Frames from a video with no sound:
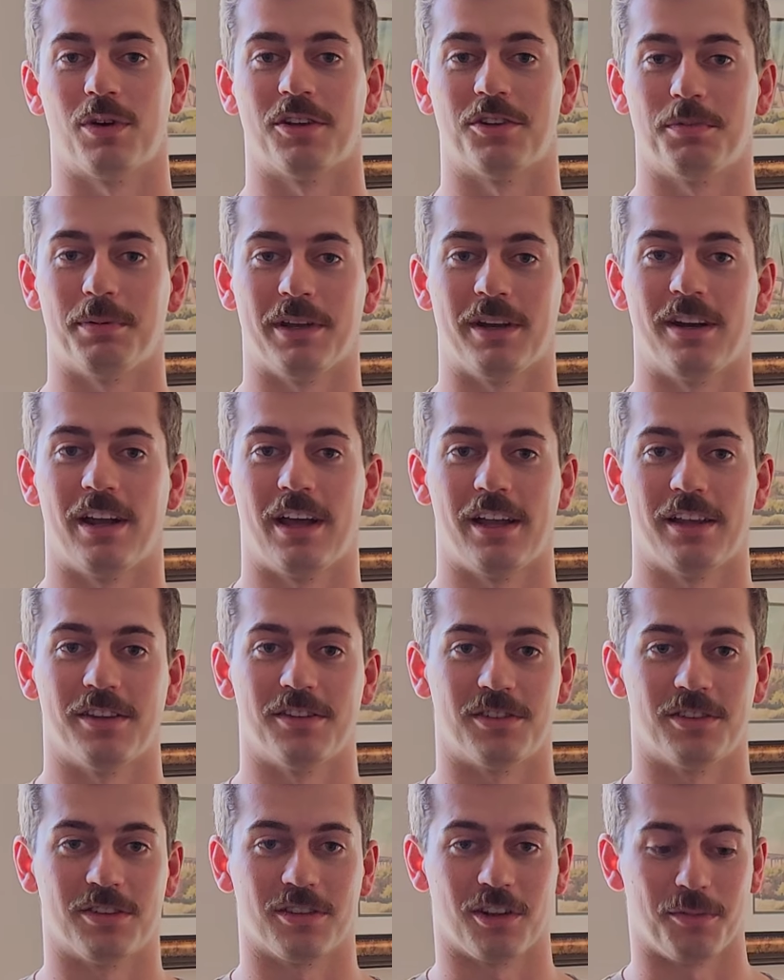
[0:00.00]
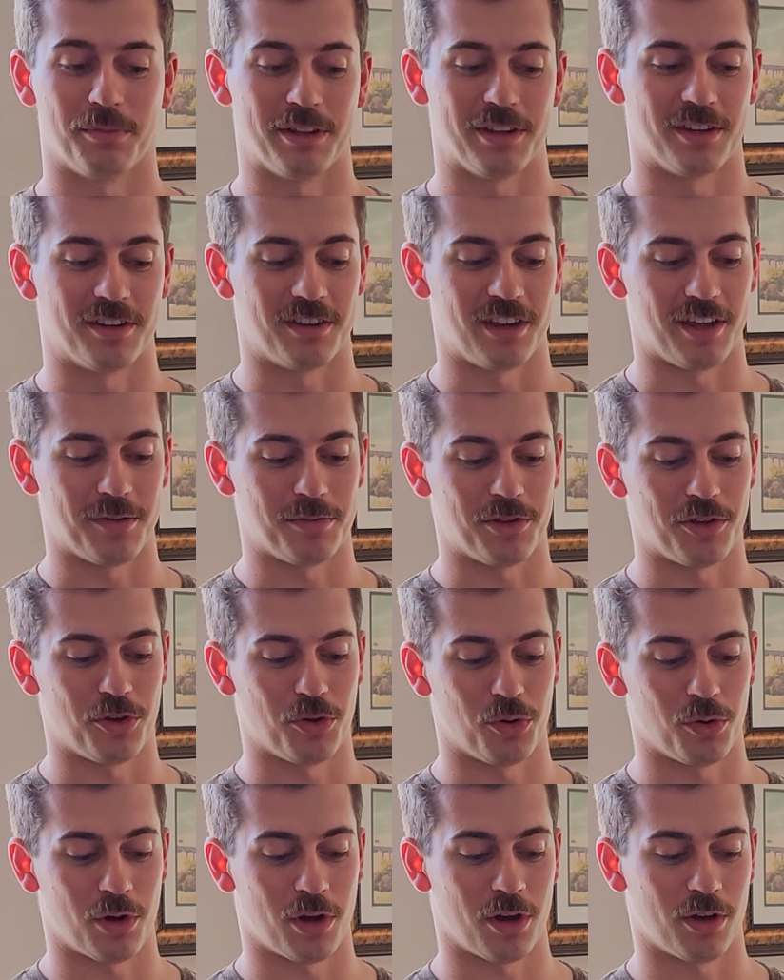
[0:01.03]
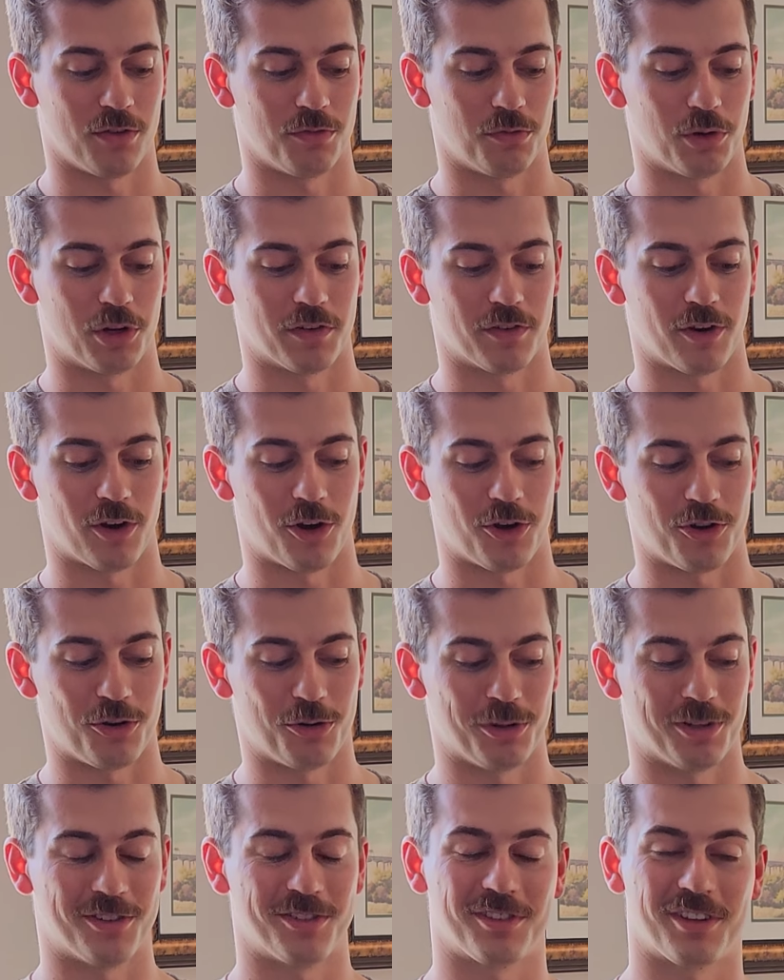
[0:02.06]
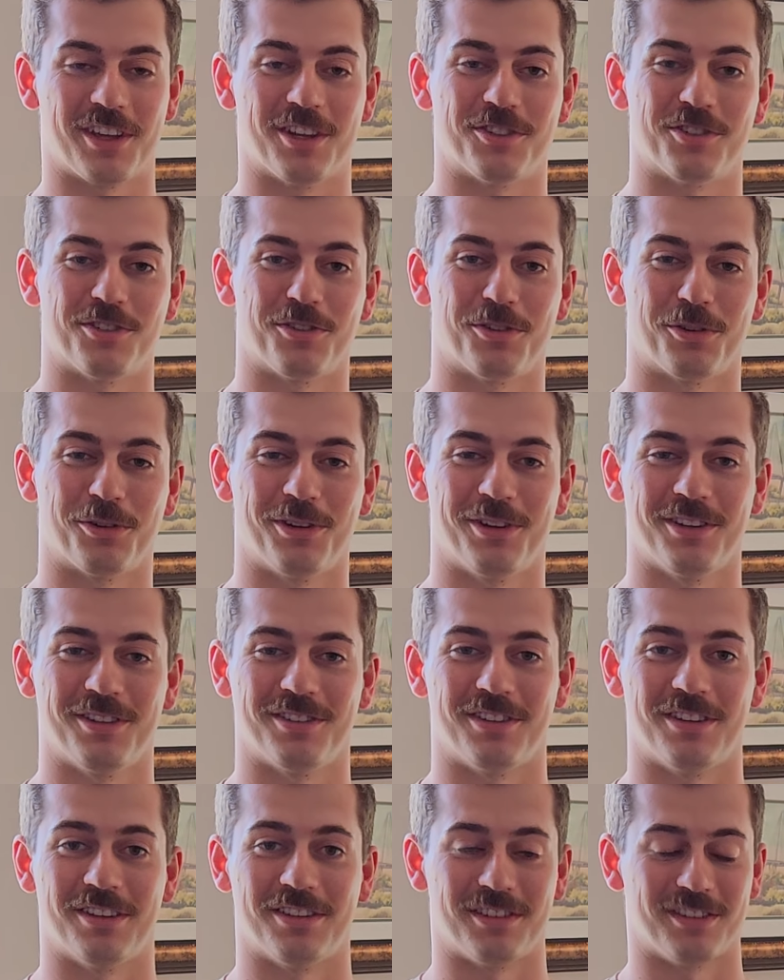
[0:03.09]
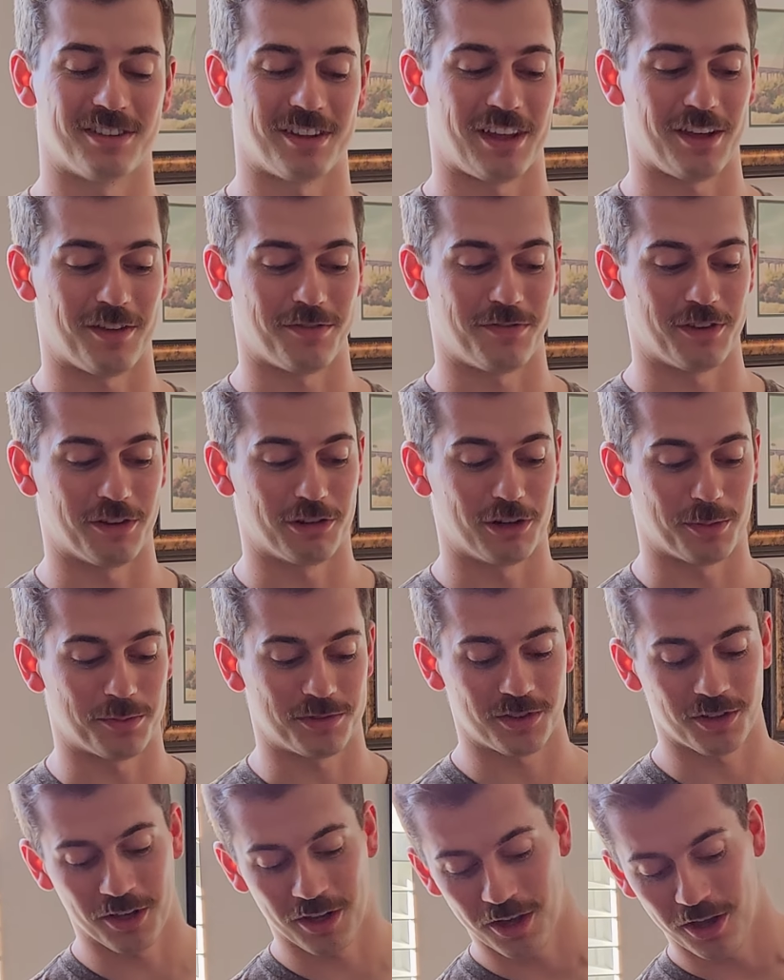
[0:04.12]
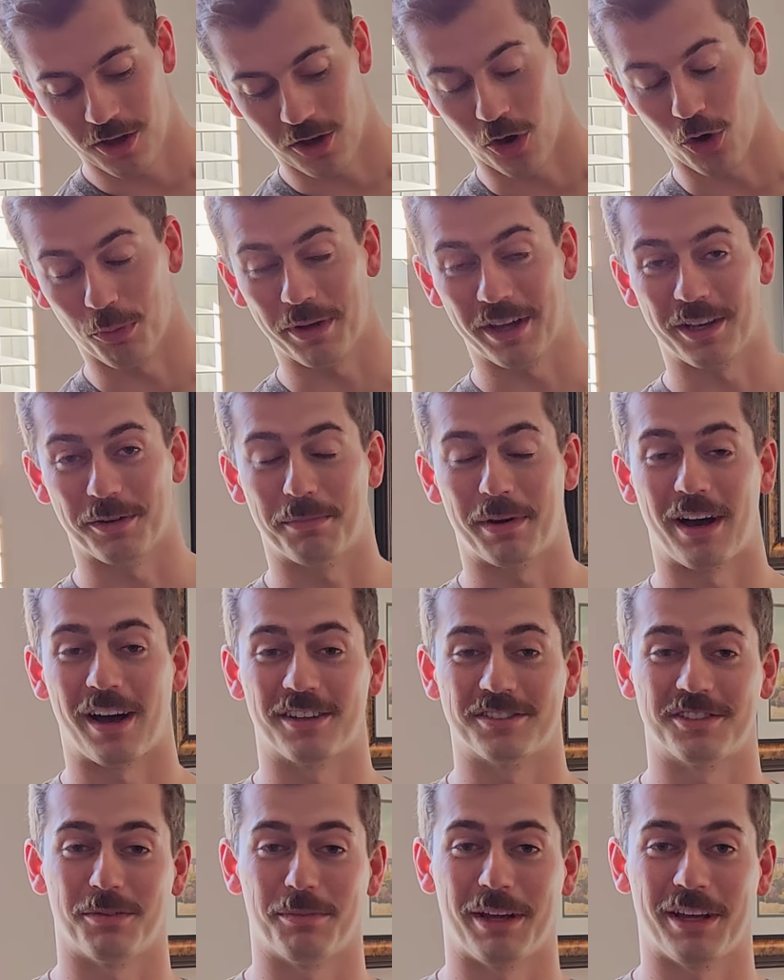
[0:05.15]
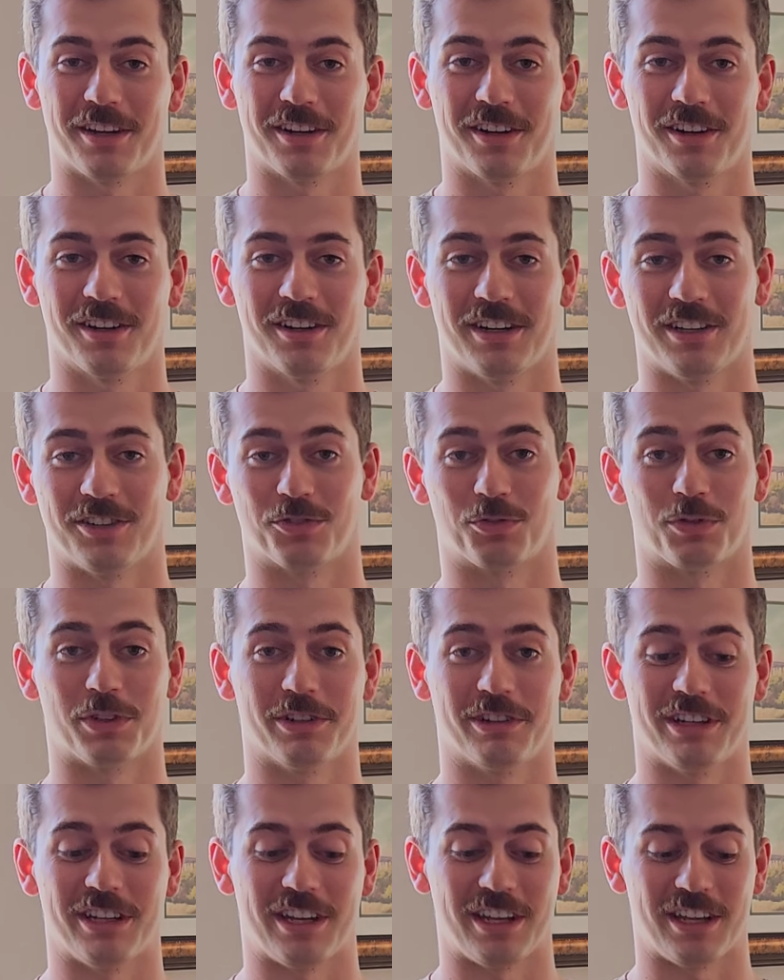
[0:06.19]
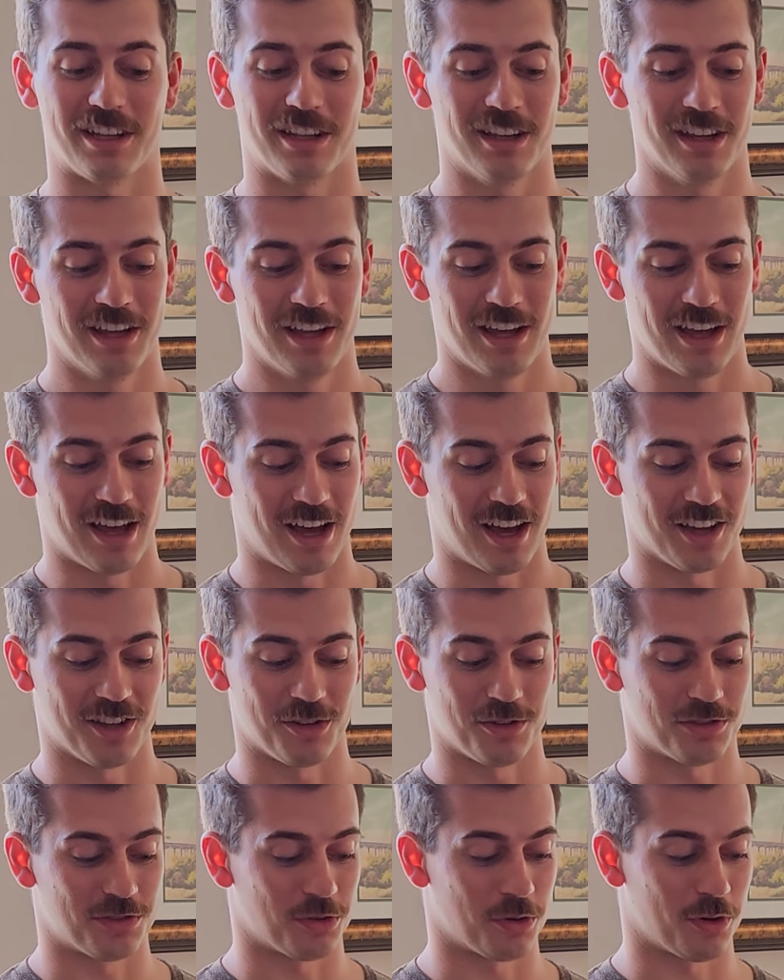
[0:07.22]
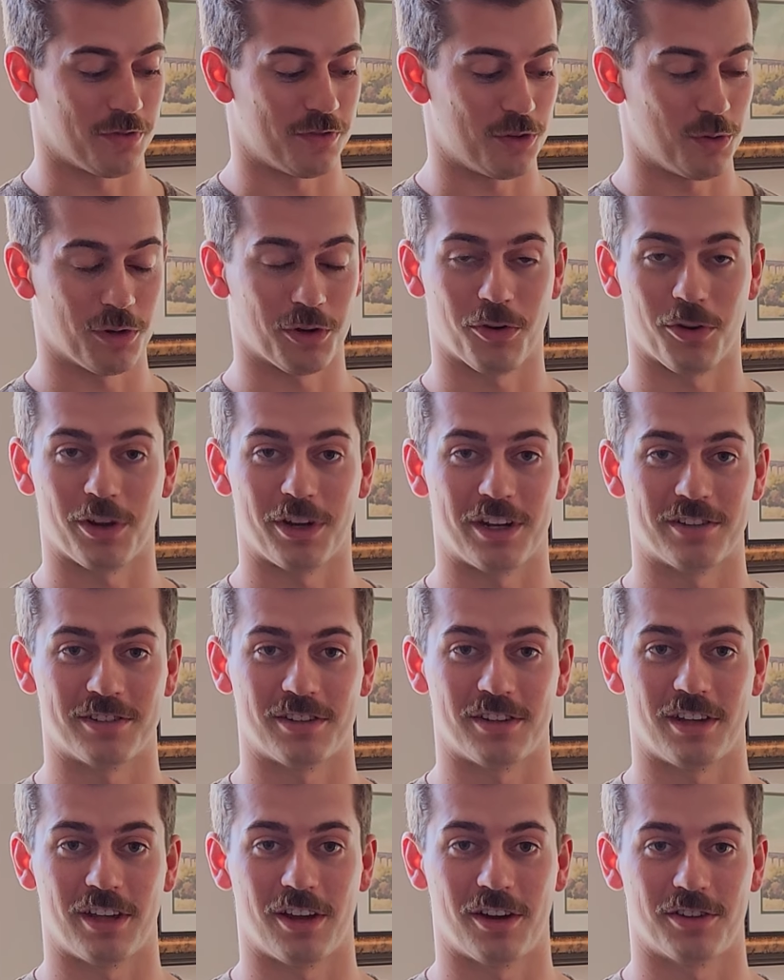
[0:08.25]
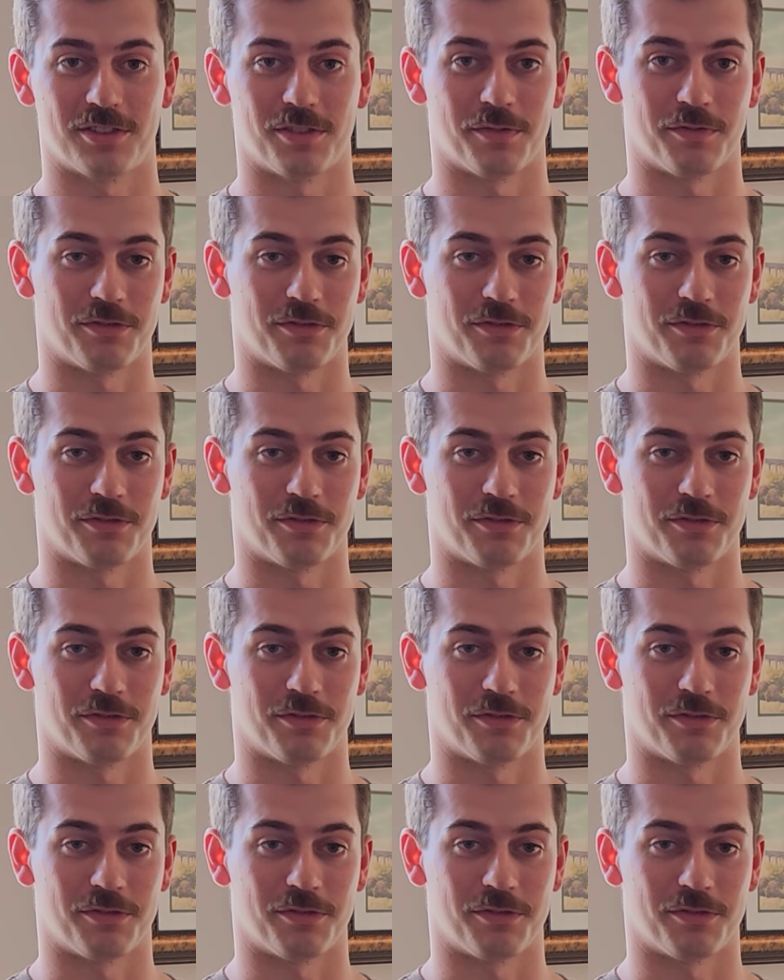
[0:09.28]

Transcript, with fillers: recipe today. This is going to be the debut of one of our newest kitchen toys. This is a Philips homemade pasta maker. It's really neat. You just throw a few ingredients in there, some